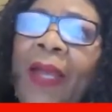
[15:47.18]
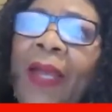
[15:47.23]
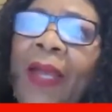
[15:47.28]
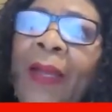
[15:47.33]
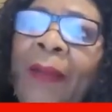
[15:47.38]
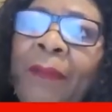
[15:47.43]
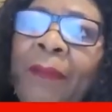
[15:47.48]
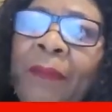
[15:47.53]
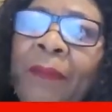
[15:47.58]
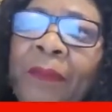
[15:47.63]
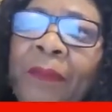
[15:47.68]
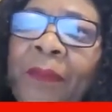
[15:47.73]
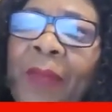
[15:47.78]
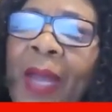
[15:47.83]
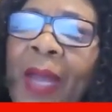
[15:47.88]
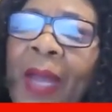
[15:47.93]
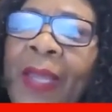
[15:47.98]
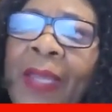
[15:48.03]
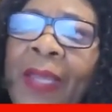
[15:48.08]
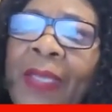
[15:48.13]
I
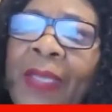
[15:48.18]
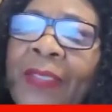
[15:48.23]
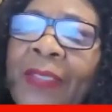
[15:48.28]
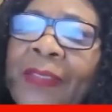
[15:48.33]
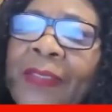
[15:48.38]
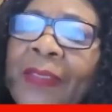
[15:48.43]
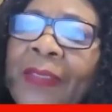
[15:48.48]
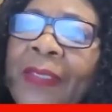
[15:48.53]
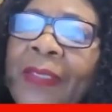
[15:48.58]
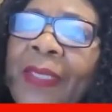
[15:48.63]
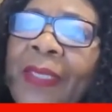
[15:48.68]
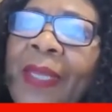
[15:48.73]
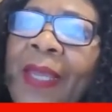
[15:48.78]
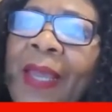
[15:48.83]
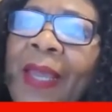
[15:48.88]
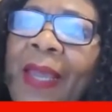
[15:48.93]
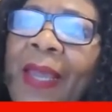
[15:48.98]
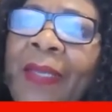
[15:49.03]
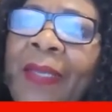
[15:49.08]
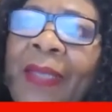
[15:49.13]
had
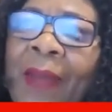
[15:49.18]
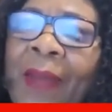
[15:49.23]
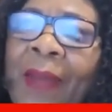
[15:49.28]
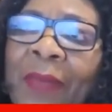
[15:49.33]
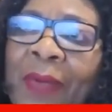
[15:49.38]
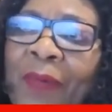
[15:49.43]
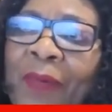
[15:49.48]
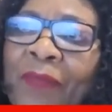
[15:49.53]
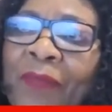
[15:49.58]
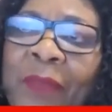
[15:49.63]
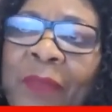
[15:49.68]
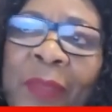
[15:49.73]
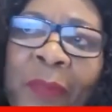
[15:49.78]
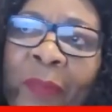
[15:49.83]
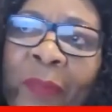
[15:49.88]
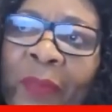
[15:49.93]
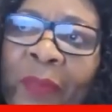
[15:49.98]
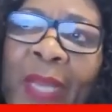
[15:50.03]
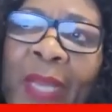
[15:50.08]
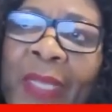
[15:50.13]
a number of
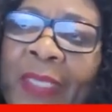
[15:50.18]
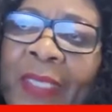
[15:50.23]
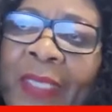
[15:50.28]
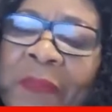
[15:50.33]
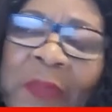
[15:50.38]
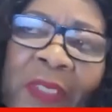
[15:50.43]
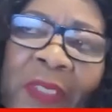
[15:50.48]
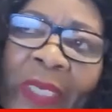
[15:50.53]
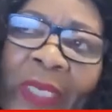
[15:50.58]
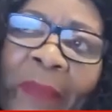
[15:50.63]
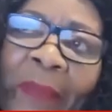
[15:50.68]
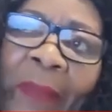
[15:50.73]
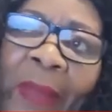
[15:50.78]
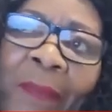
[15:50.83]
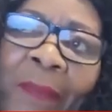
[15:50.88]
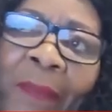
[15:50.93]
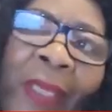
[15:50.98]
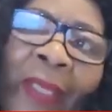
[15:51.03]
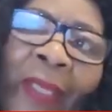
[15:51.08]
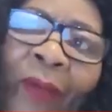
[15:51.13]
people, like especially
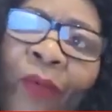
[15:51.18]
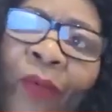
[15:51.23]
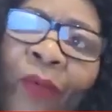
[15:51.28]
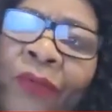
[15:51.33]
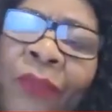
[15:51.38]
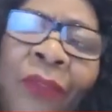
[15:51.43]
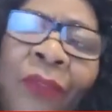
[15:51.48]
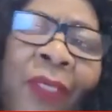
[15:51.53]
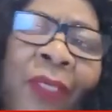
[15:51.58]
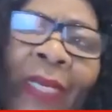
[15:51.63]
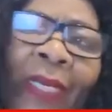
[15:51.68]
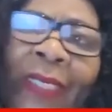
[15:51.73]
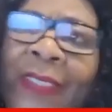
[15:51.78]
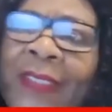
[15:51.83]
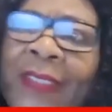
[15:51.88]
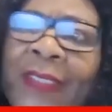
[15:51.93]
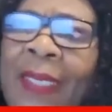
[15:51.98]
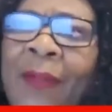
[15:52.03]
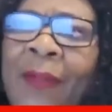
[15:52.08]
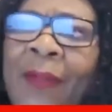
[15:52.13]
my mother, who could not
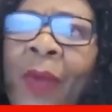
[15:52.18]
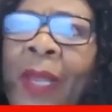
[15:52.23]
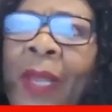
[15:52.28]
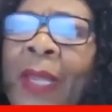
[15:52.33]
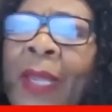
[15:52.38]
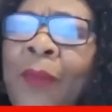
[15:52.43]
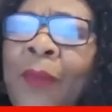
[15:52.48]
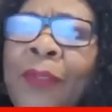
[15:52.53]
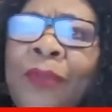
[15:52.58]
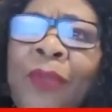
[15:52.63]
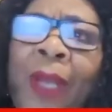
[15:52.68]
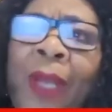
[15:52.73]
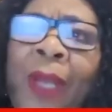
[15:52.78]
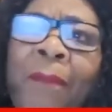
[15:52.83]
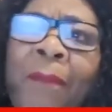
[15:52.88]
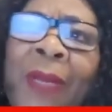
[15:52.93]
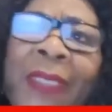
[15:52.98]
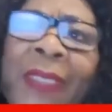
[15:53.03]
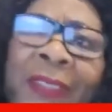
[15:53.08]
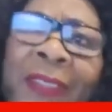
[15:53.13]
understand why I want to
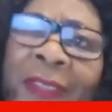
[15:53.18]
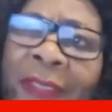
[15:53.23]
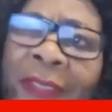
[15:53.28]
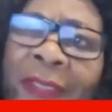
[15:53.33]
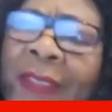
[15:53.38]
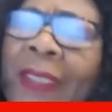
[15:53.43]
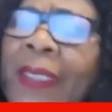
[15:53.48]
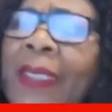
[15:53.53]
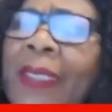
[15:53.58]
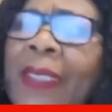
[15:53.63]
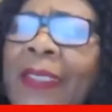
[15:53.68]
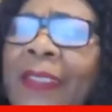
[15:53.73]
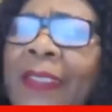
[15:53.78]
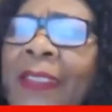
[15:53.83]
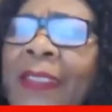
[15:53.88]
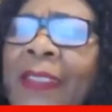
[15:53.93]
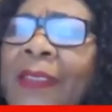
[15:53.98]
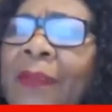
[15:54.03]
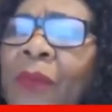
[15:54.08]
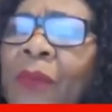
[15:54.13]
abandon
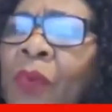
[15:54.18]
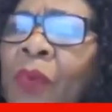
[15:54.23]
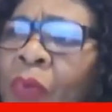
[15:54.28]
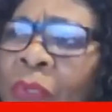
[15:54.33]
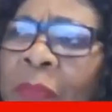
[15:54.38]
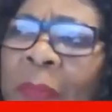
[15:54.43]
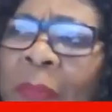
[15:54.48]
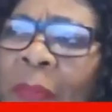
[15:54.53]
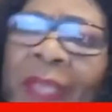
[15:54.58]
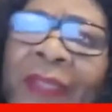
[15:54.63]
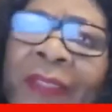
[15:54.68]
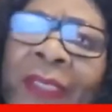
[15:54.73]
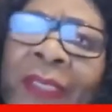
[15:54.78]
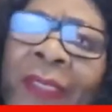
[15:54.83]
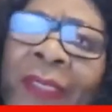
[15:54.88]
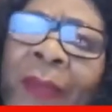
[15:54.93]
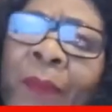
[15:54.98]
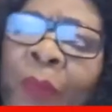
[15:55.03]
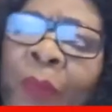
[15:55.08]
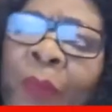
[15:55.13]
this good path that
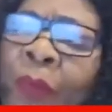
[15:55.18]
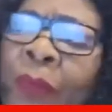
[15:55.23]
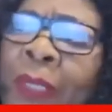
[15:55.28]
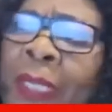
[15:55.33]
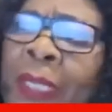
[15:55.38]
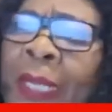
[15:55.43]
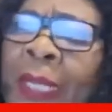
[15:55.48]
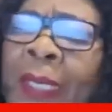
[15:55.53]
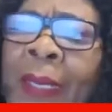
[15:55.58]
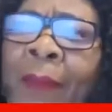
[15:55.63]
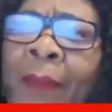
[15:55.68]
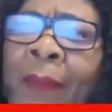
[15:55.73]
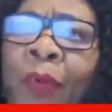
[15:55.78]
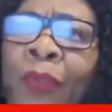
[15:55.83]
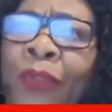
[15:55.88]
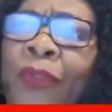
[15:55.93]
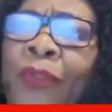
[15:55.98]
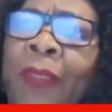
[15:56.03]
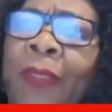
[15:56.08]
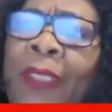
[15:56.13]
I'm going, and I'm going to
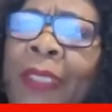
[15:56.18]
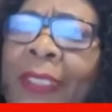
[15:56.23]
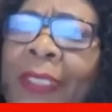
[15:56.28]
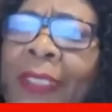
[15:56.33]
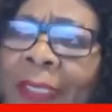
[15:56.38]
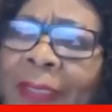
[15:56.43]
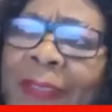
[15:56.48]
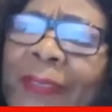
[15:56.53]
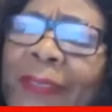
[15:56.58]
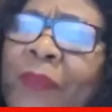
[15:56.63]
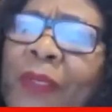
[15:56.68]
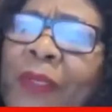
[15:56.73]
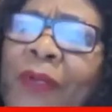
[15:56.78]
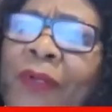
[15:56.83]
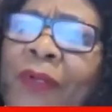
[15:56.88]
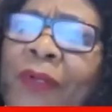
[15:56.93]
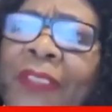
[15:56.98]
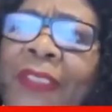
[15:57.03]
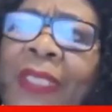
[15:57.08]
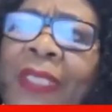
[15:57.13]
be killed,
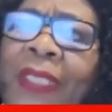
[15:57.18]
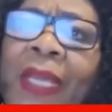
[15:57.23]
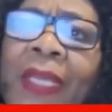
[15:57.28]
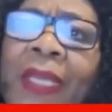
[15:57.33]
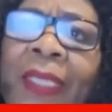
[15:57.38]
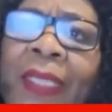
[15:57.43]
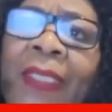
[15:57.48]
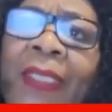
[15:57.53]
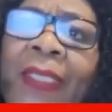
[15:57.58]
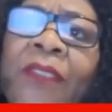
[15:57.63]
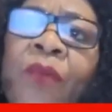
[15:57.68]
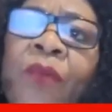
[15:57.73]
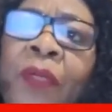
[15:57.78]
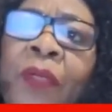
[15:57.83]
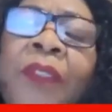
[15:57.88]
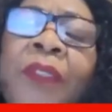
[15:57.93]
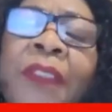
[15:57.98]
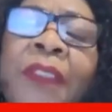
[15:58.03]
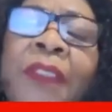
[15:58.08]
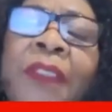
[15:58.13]
because that is what
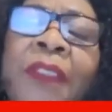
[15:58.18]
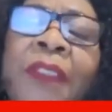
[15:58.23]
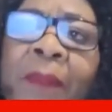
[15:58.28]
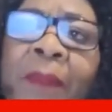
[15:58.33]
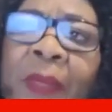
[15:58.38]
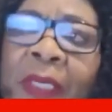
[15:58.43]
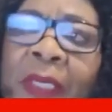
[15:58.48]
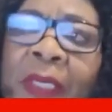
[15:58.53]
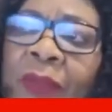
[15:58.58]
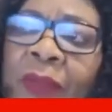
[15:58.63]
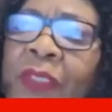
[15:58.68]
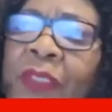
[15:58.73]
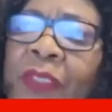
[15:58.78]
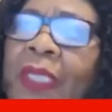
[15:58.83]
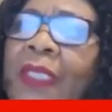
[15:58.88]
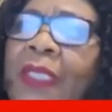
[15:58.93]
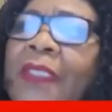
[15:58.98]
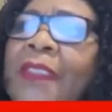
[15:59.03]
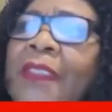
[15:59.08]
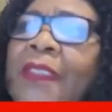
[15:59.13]
was happening in those
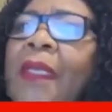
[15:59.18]
days.